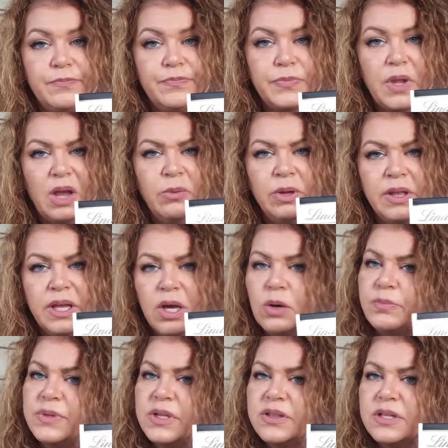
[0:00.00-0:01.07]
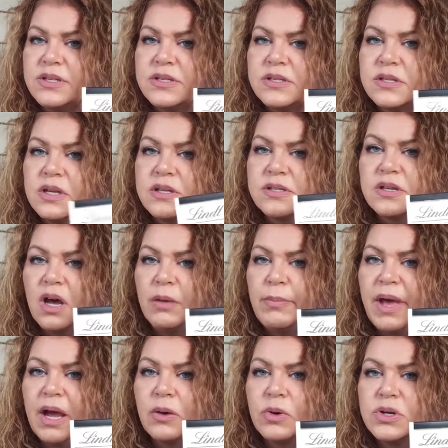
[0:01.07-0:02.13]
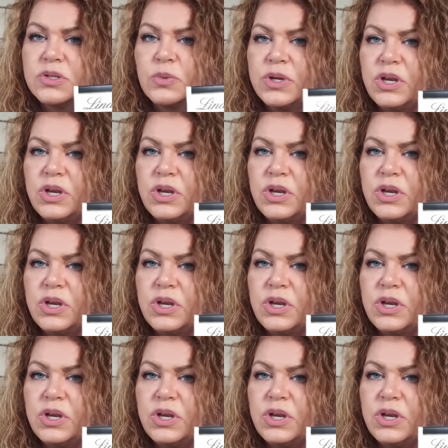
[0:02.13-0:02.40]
I really hope that this is not backwards when you